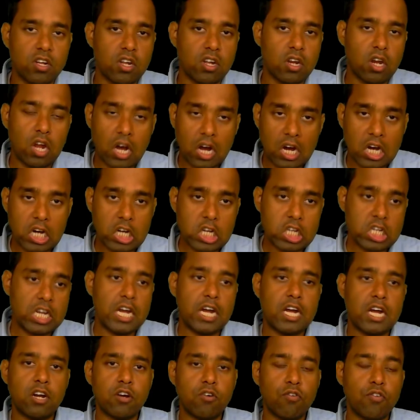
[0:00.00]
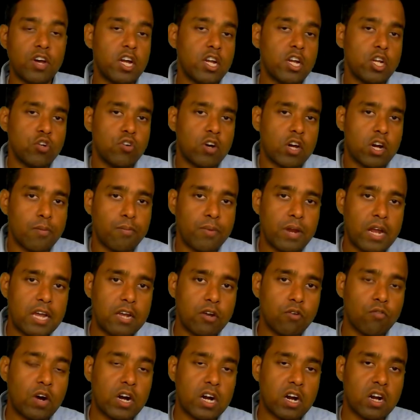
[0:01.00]
laws, and where you are
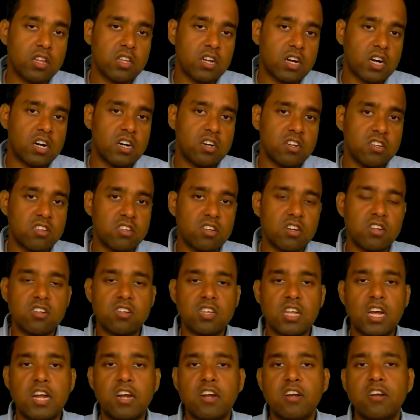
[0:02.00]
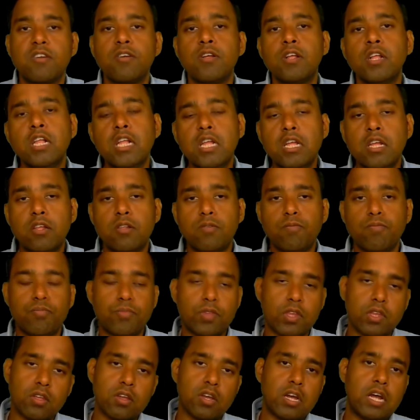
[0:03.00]
applying, what are the conditions and
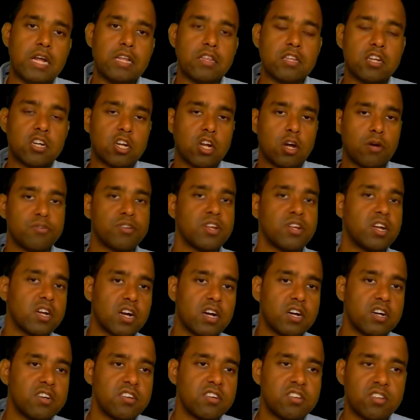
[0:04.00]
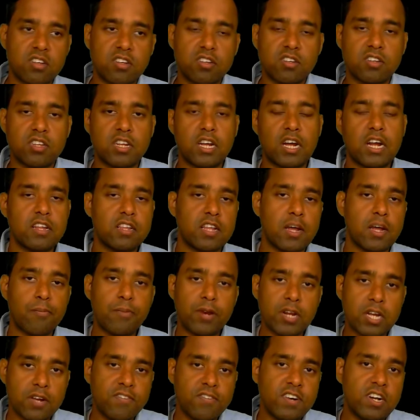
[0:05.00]
the terms and conditions and the
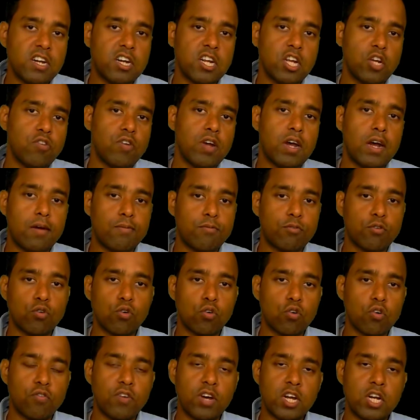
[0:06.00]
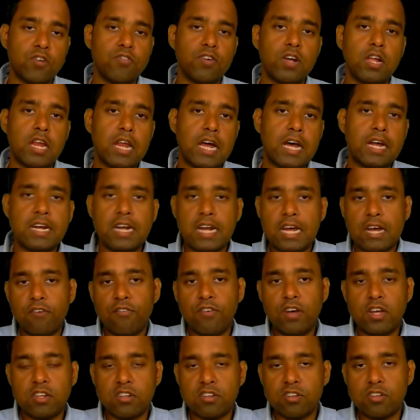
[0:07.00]
applicability, you have to know very well. And
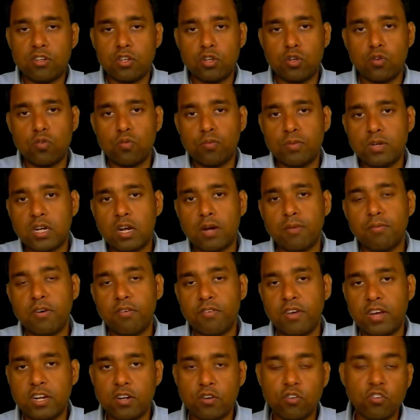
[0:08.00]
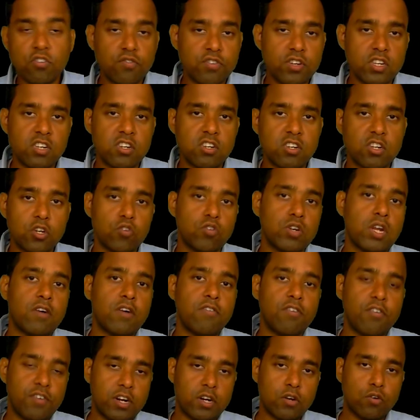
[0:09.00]
once you become a very good physicist, you will have
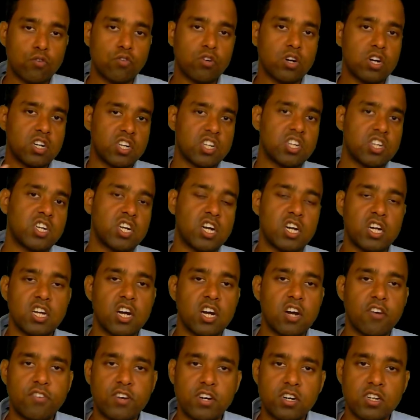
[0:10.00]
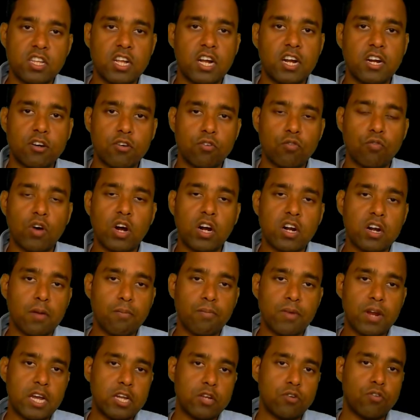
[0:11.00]
a very good understanding of it, that what
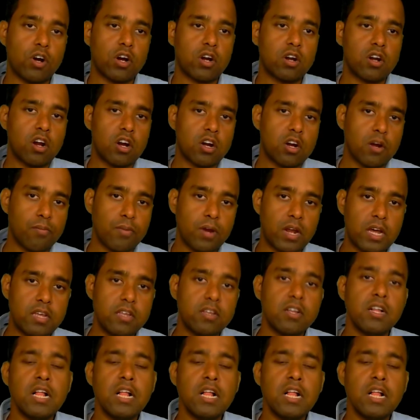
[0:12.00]
applies, what not applies.